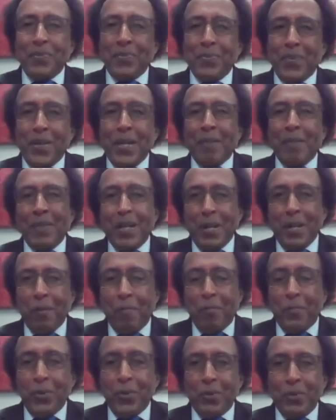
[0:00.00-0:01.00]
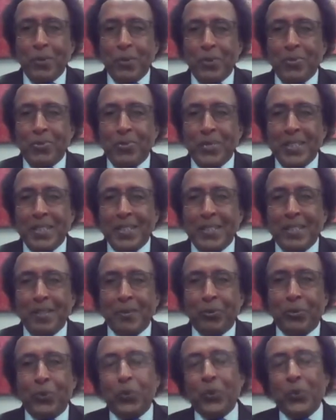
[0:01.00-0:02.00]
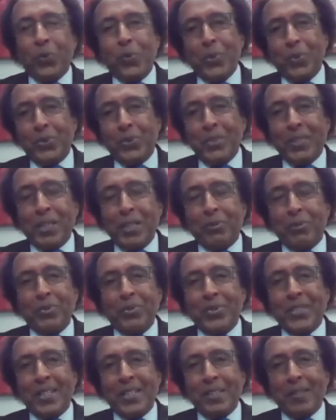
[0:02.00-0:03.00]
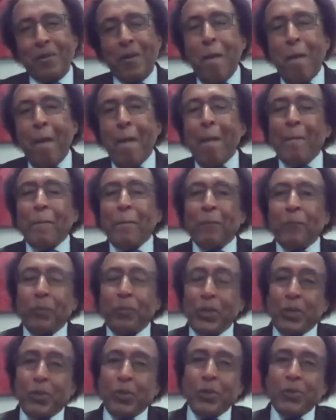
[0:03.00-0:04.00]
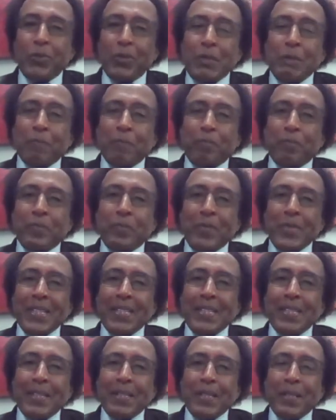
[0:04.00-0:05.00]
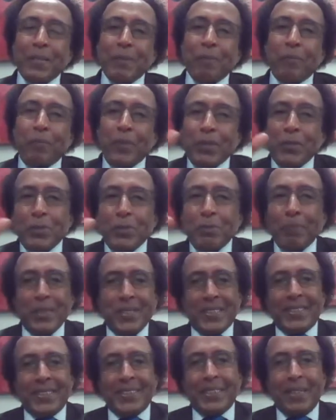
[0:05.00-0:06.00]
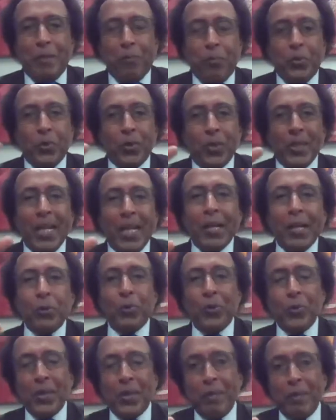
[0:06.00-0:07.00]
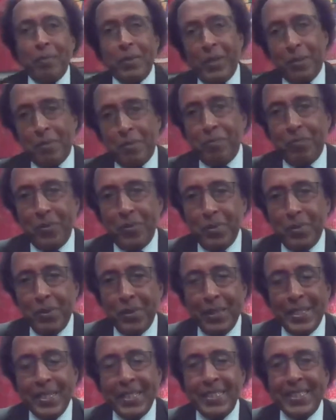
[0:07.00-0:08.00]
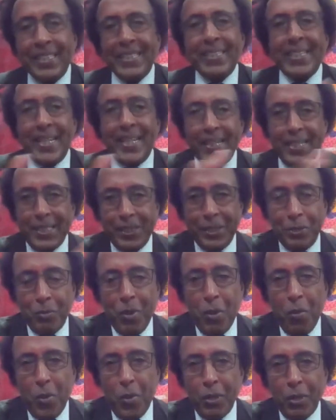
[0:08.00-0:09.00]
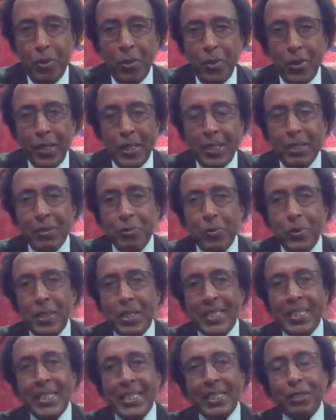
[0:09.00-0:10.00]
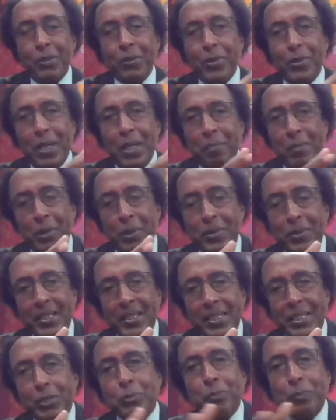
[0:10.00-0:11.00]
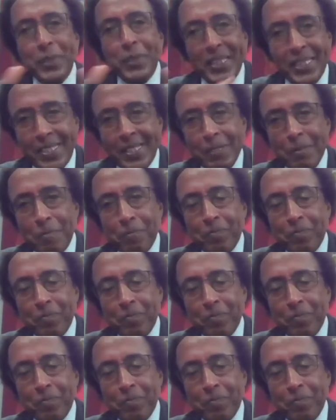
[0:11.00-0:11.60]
am I putting those two quotes next to each other? Because the principle is the same. We're not arguing about the direction where we are going. We're really only about the speed,